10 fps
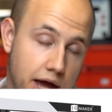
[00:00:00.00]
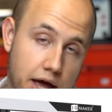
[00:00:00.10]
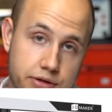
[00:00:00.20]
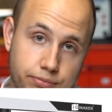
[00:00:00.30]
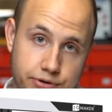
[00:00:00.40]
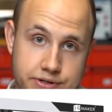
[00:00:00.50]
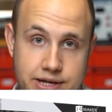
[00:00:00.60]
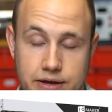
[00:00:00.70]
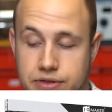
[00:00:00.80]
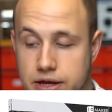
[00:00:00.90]
other printers
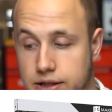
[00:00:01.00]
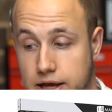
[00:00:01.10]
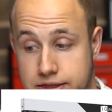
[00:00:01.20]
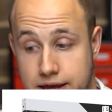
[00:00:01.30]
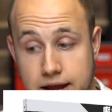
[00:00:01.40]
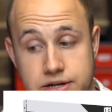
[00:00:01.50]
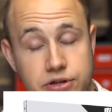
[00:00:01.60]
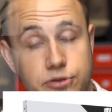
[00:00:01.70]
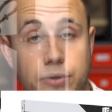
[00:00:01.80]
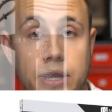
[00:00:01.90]
out there like the Ender
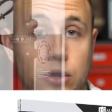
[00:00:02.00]
3